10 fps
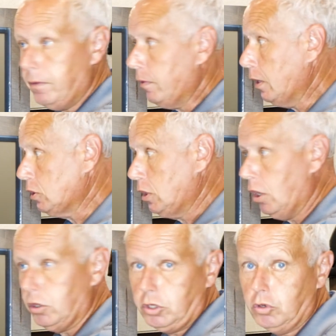that's
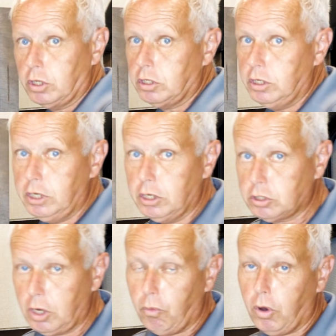telling you that the
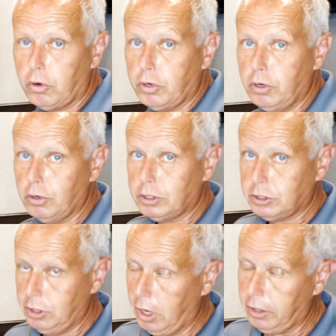DSI water heater is
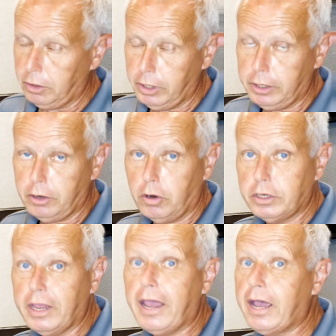not lit
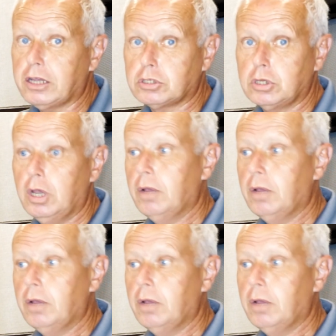on gas,